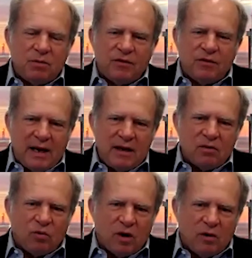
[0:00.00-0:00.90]
provide the
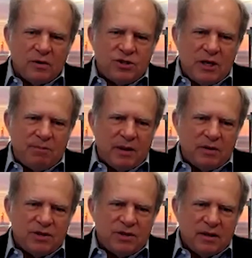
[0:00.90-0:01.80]
world with cheap
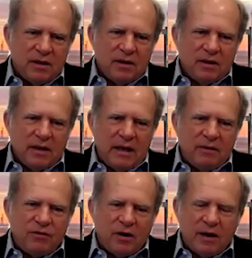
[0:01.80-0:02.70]
energy and
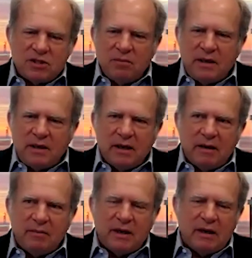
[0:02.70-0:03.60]
for us to
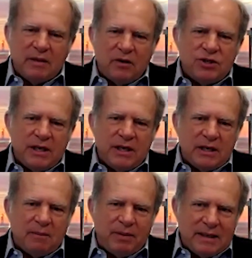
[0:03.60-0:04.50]
become energy
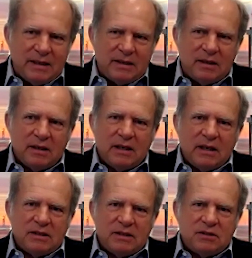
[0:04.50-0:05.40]
independent.
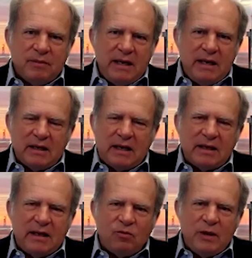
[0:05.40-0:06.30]
To me, I
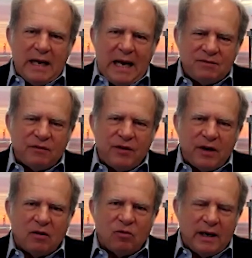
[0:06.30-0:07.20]
think we have to
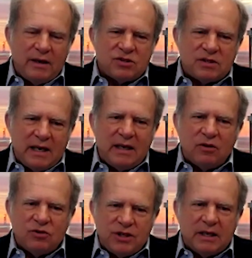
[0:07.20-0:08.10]
figure out a way to stay
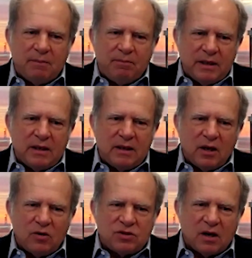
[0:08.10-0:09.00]
energy independent
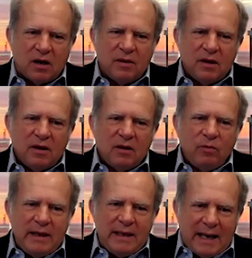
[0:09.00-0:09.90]
long term.
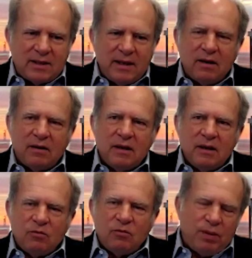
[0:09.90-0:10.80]
We got there.
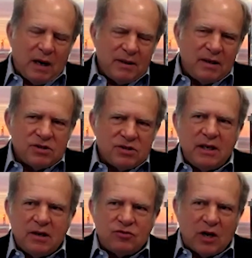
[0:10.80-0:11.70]
We're probably going to
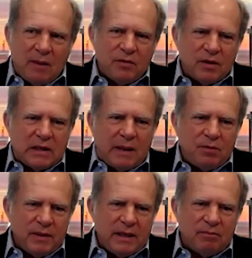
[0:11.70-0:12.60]
see a drop of a couple
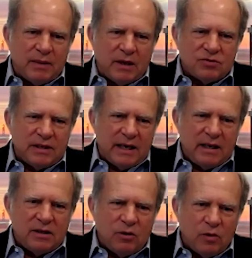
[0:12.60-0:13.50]
million barrels a day
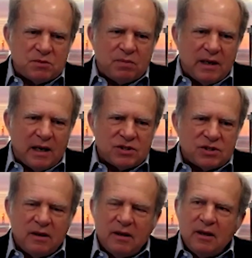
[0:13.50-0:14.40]
in U.S.
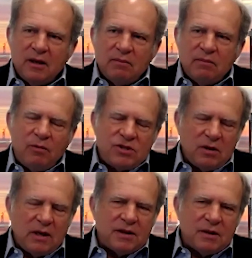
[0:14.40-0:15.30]
production, but we
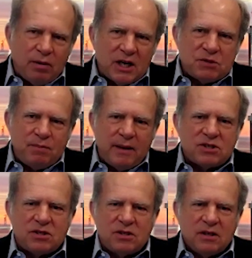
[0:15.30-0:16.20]
still have the
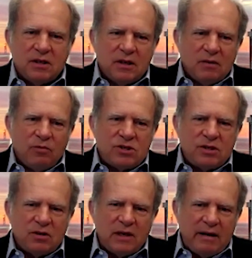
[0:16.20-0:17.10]
prospects. We
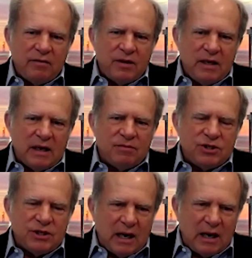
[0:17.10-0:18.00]
still have the
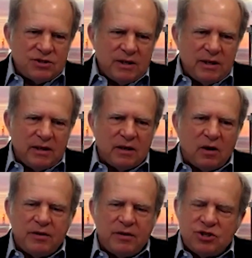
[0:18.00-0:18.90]
geology and
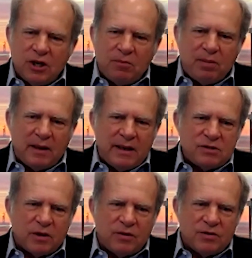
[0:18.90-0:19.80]
all these shale plays,
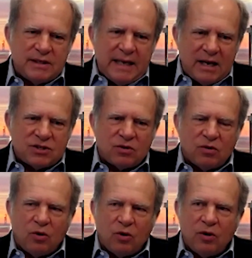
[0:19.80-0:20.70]
whether it's gas or
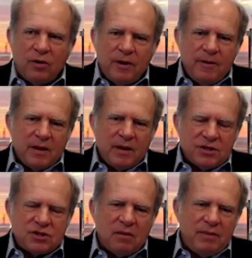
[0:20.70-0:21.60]
oil.
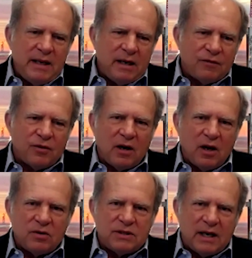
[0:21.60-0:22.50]
It's going to be here for a
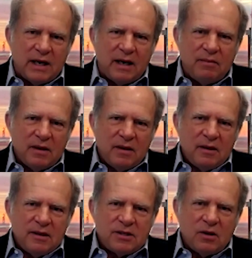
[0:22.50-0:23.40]
long time.
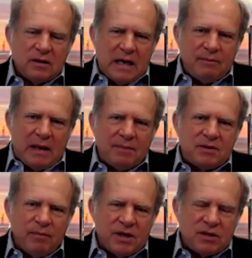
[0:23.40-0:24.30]
So I'm
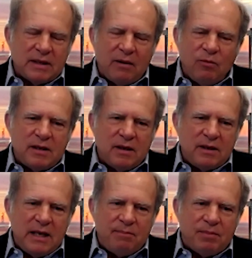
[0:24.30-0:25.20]
optimistic that we can
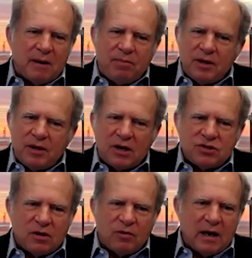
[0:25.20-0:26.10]
keep our
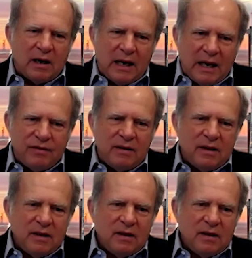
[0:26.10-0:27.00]
production around
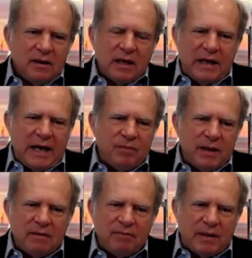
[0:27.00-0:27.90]
11.5
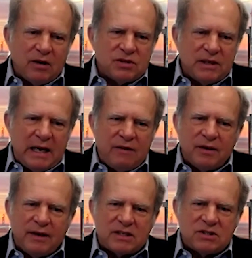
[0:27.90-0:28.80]
million barrels a day for the
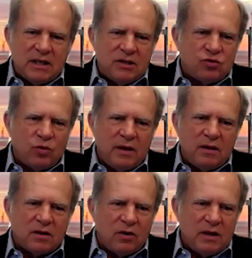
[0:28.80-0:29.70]
next 10,
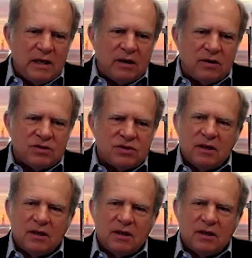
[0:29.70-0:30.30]
20, 30 years,